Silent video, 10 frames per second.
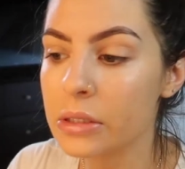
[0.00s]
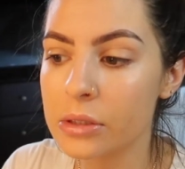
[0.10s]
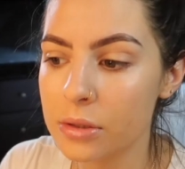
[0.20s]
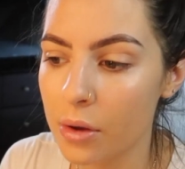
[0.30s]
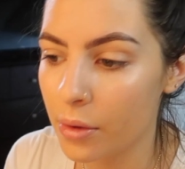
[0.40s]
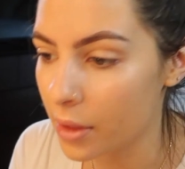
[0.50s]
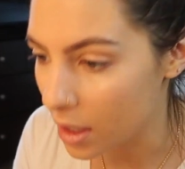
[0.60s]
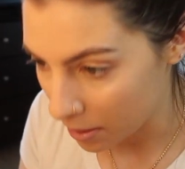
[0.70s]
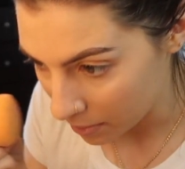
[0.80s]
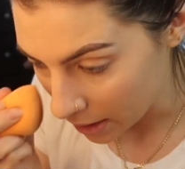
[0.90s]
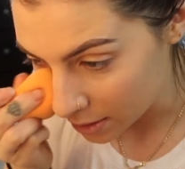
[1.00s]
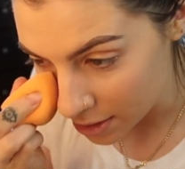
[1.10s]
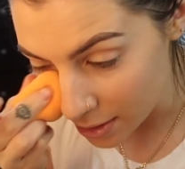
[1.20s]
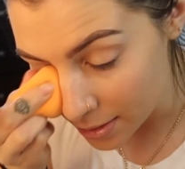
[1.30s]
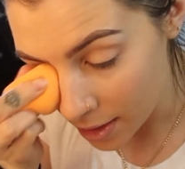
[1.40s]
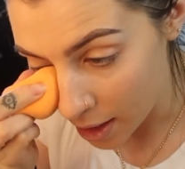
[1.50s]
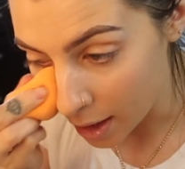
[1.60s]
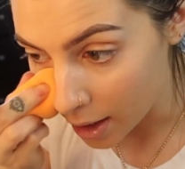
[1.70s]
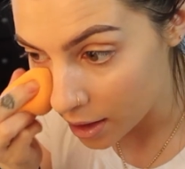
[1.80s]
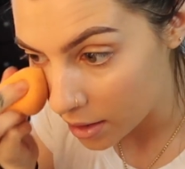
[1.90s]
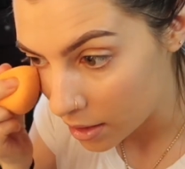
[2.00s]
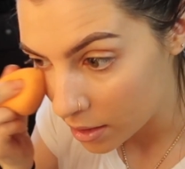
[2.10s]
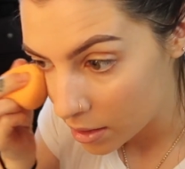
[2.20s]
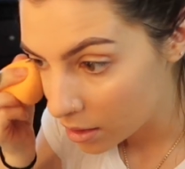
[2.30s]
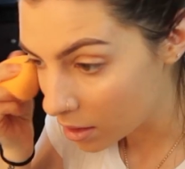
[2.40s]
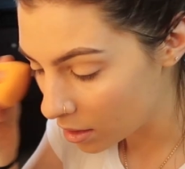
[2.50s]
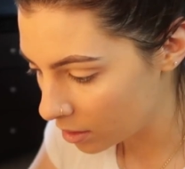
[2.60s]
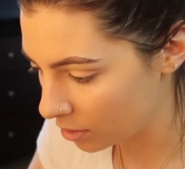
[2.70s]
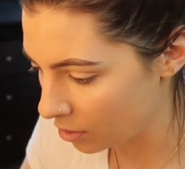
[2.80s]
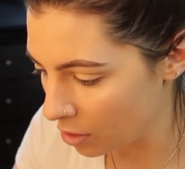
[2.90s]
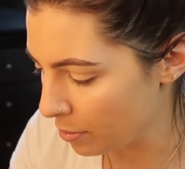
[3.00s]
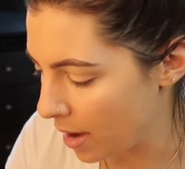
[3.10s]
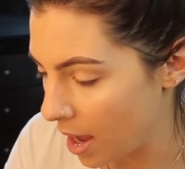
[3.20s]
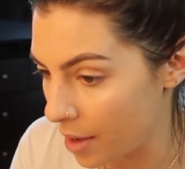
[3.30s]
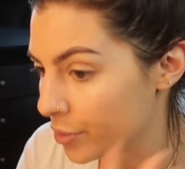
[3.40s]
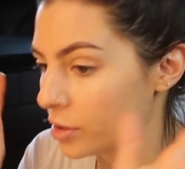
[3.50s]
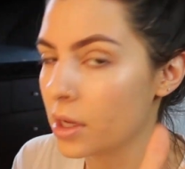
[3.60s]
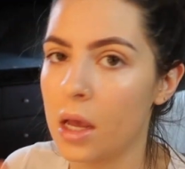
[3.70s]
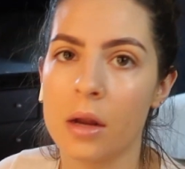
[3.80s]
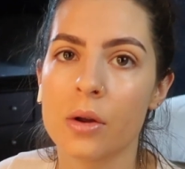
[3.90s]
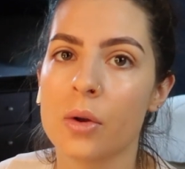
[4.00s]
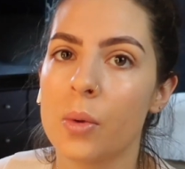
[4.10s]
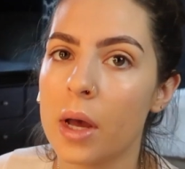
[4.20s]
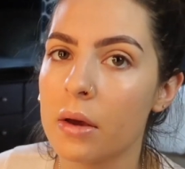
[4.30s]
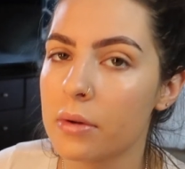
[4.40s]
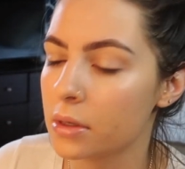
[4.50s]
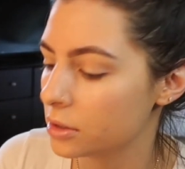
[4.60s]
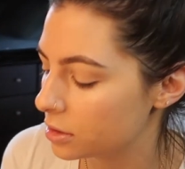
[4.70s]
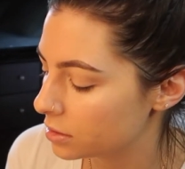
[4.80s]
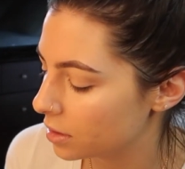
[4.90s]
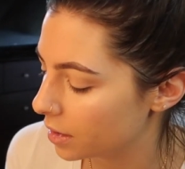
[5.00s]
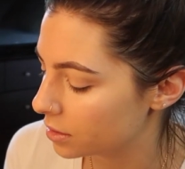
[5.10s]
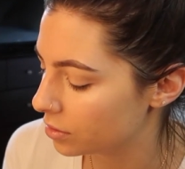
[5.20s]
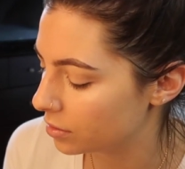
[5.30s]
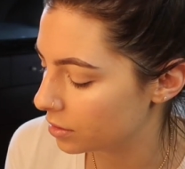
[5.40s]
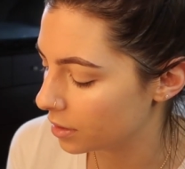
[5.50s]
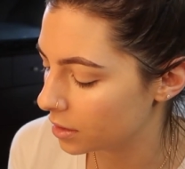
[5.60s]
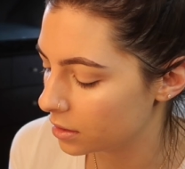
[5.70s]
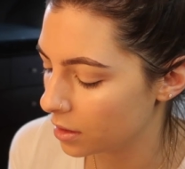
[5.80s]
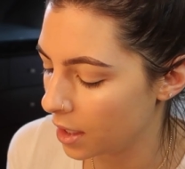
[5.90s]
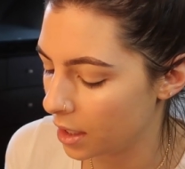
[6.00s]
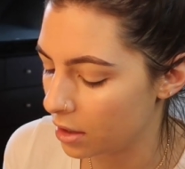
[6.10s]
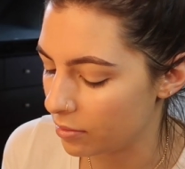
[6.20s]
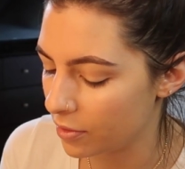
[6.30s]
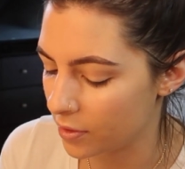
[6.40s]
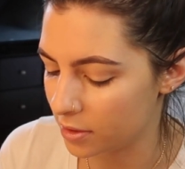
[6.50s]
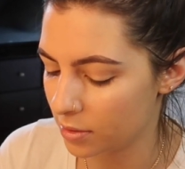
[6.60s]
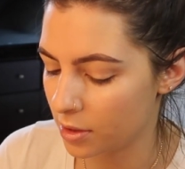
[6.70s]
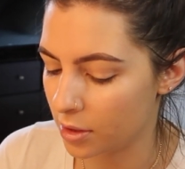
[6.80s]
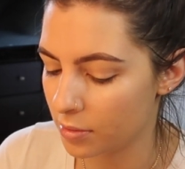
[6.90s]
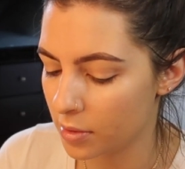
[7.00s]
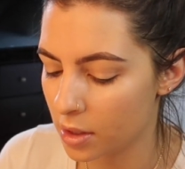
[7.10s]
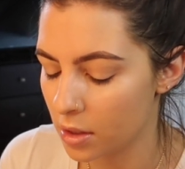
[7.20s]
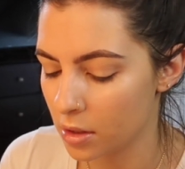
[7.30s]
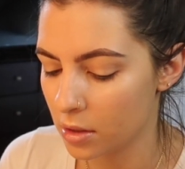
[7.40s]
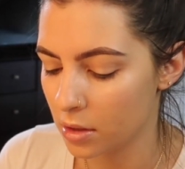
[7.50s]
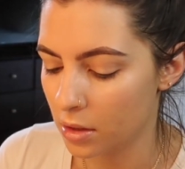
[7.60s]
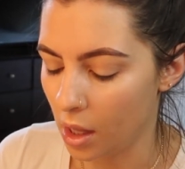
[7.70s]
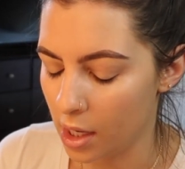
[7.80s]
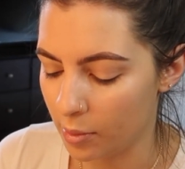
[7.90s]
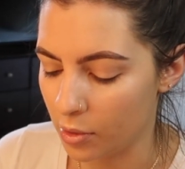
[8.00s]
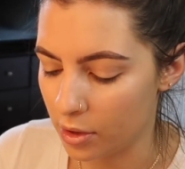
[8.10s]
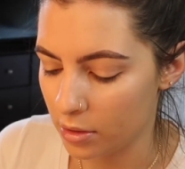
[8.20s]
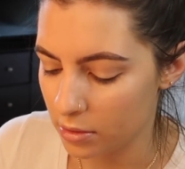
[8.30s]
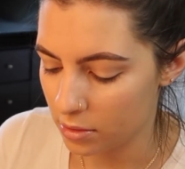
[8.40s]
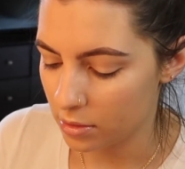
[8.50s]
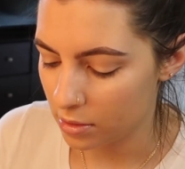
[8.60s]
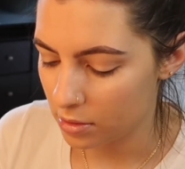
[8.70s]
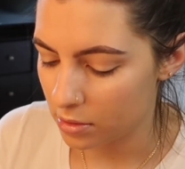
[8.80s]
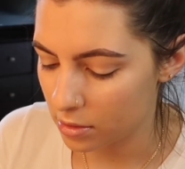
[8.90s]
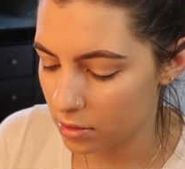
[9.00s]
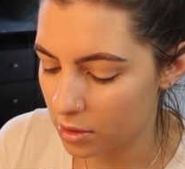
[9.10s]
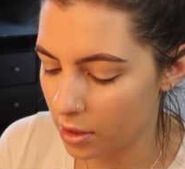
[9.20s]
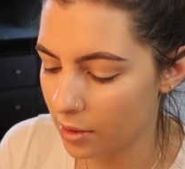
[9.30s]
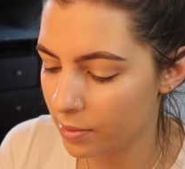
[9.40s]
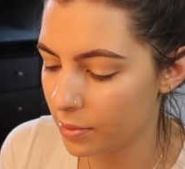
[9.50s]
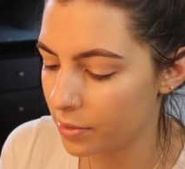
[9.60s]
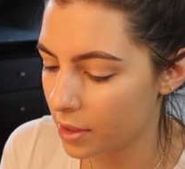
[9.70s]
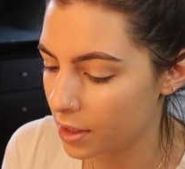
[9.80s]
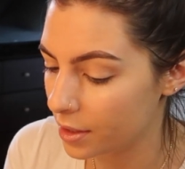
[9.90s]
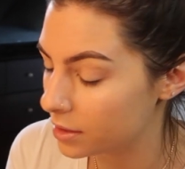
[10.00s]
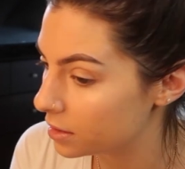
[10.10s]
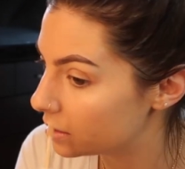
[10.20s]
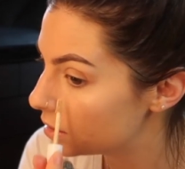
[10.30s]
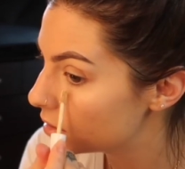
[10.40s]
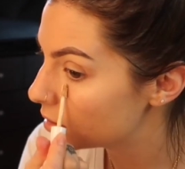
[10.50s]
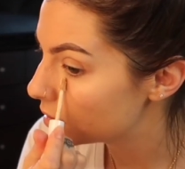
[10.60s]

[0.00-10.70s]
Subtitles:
So like I'm guessing that her mom or dad or whoever just like told her like, hey, don't be friends with her anymore. So like people that I did